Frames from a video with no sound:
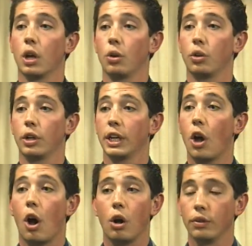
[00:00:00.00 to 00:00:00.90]
alerting
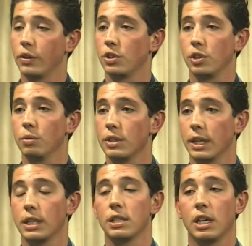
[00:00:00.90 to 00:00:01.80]
all of the students
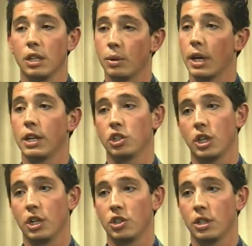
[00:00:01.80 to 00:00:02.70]
and continuing that
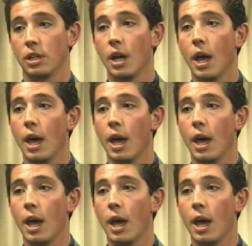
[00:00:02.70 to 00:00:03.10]
education